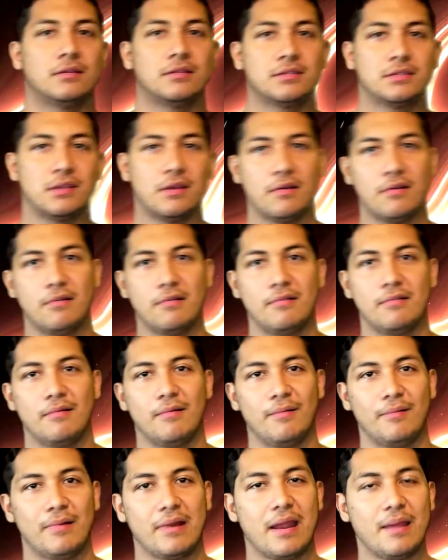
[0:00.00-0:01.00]
So
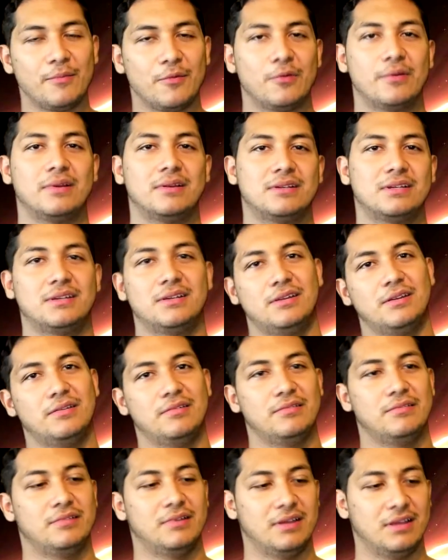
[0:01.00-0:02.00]
what I'm going to
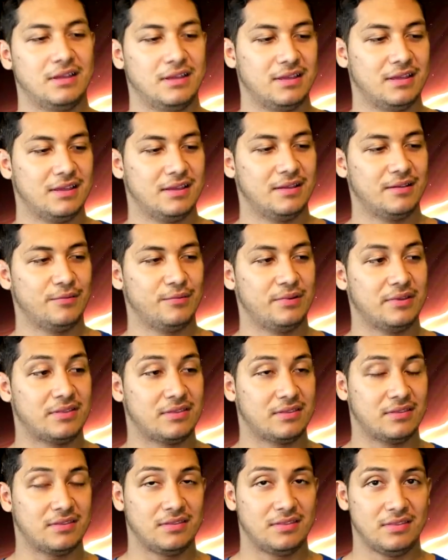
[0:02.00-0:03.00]
do with
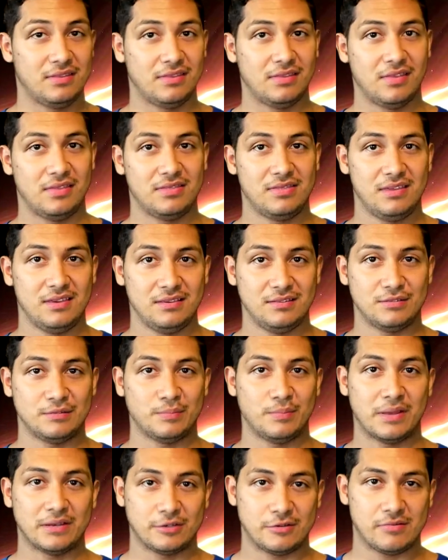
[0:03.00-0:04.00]
th these
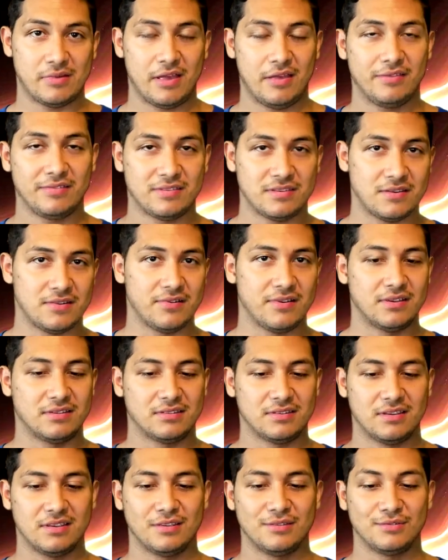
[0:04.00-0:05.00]
mental health
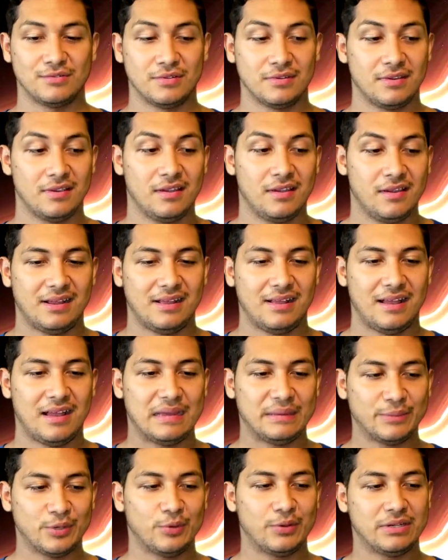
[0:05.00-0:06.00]
series is
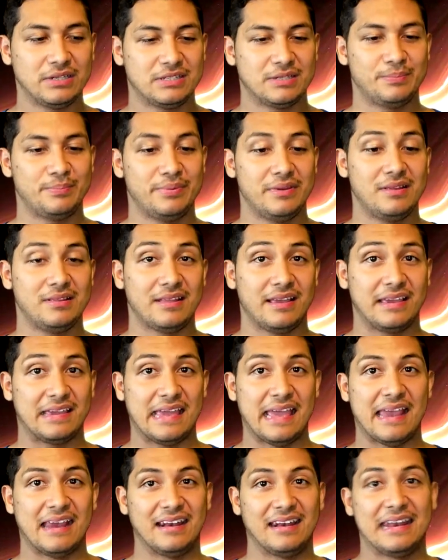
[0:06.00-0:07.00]
I'm going to be like
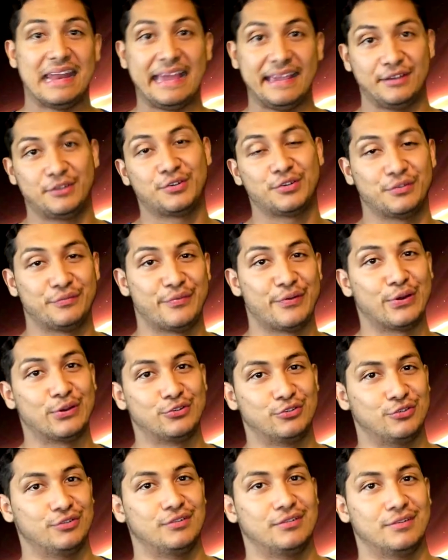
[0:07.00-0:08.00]
a light
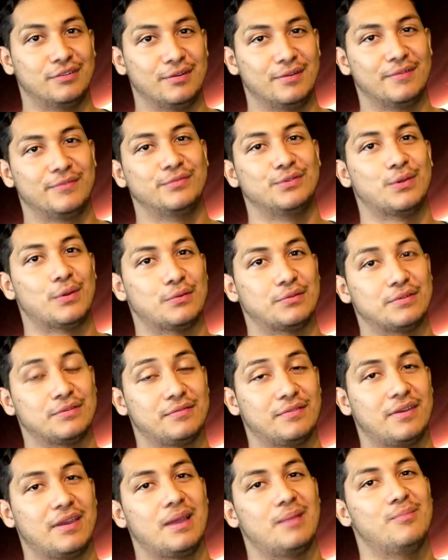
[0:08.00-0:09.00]
version of
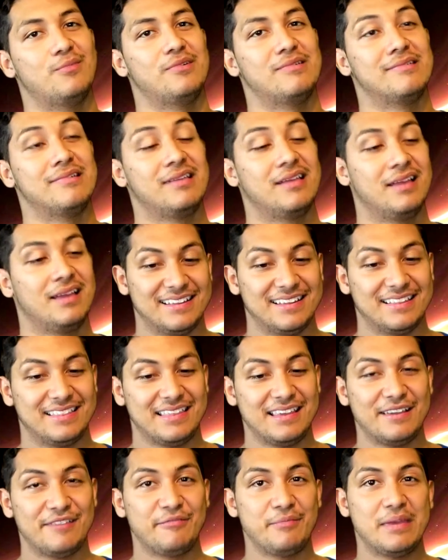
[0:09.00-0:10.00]
Joseph Campbell.
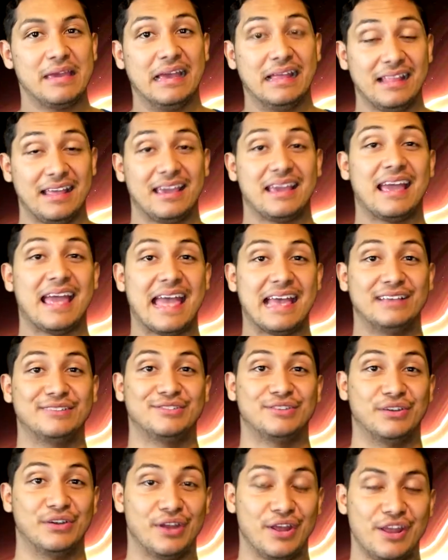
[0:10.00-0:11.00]
Think of me like as
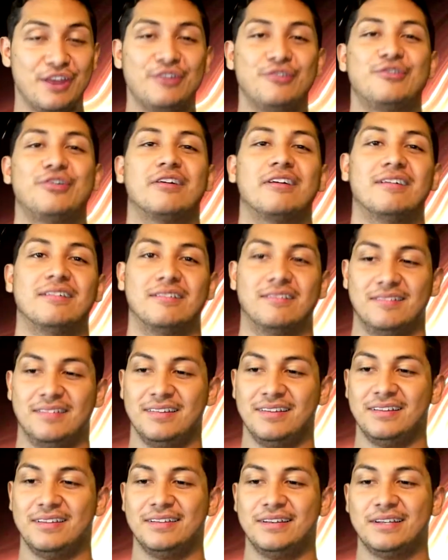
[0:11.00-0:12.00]
an intro
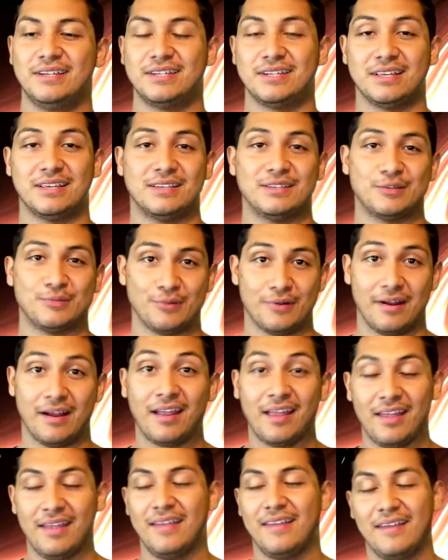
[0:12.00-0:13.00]
to his
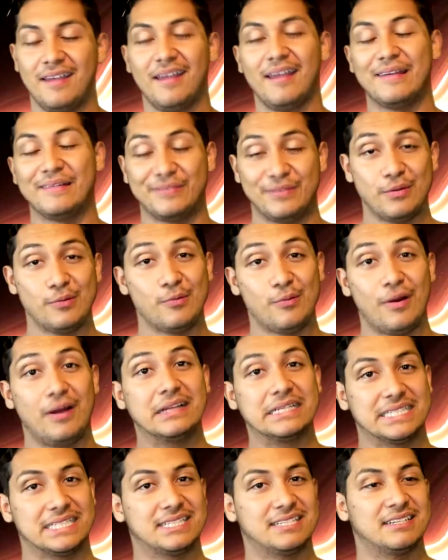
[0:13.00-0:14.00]
work. If you
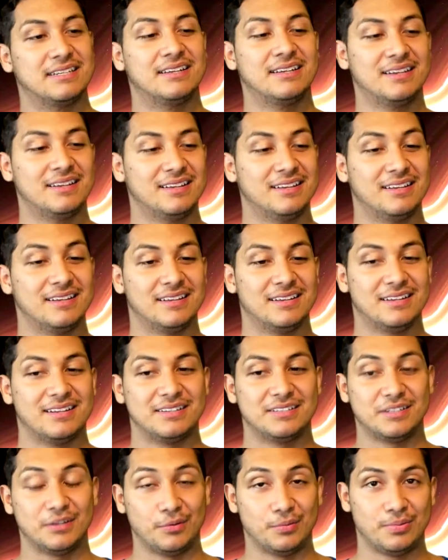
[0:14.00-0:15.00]
want
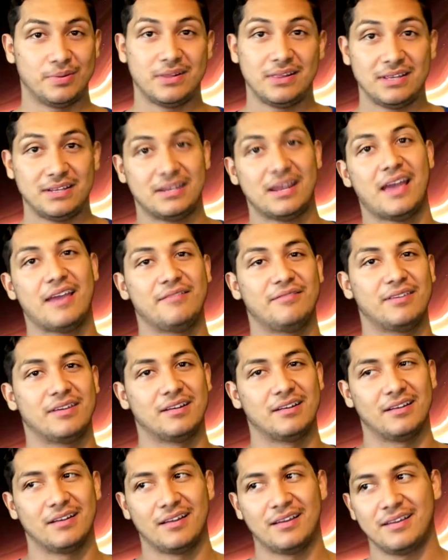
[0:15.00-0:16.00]
to really dive
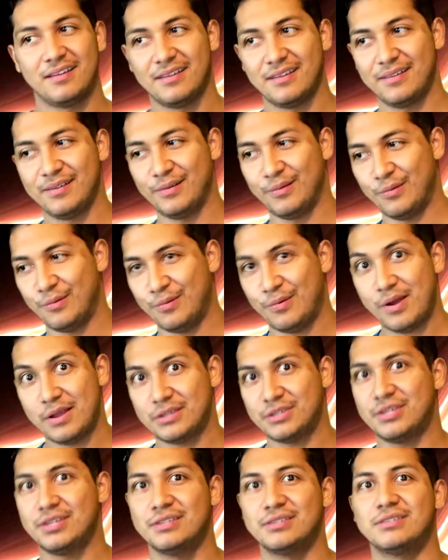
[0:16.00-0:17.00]
in,
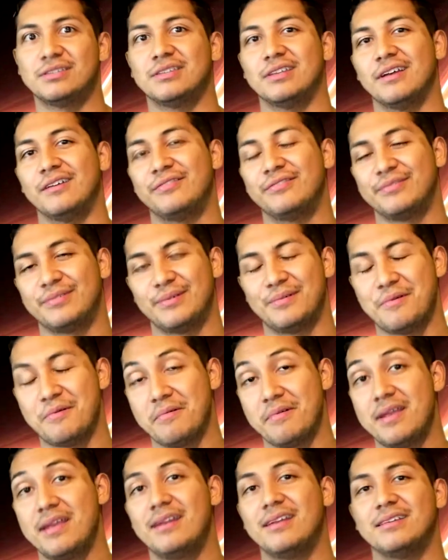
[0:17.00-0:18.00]
watch his stuff,
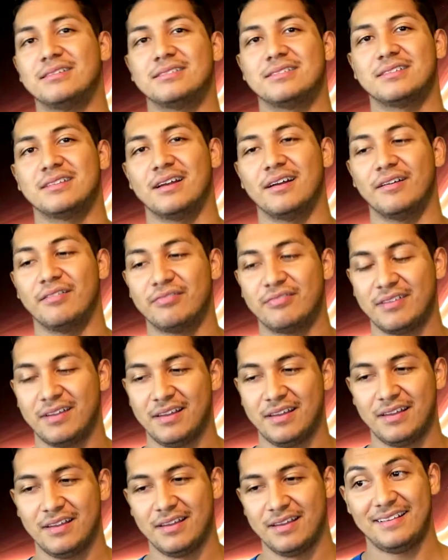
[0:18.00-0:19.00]
read his stuff,
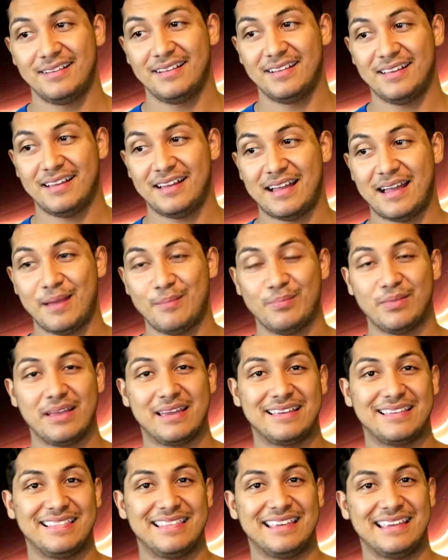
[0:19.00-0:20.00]
I'm
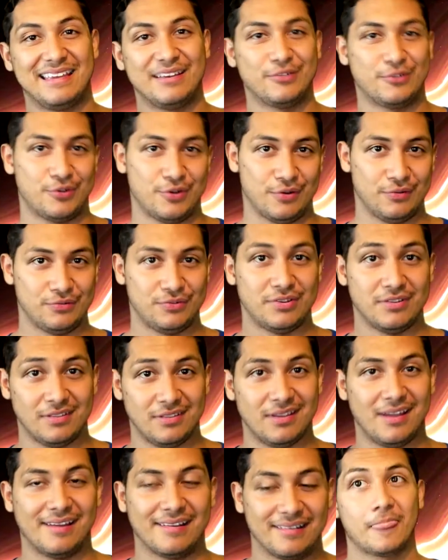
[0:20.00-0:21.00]
like the intro to
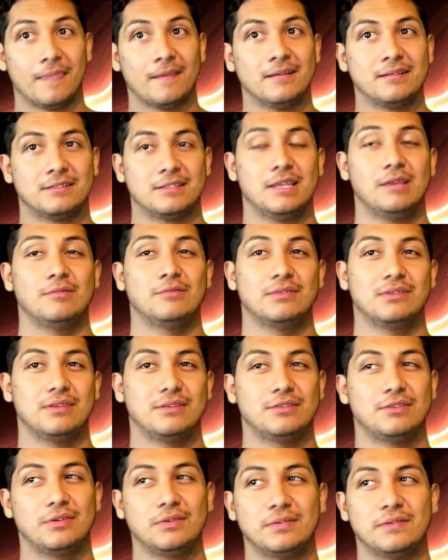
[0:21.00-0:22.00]
that. So
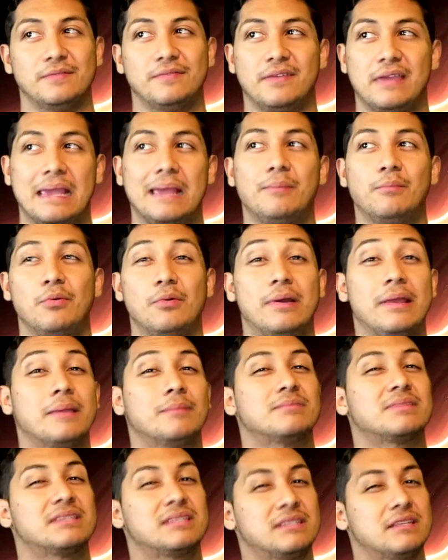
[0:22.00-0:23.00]
Joseph Campbell
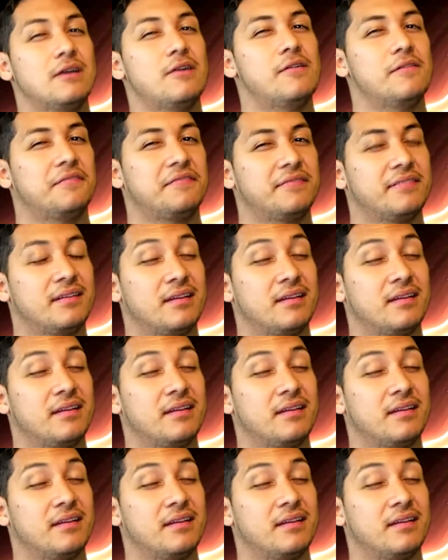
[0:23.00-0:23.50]
himself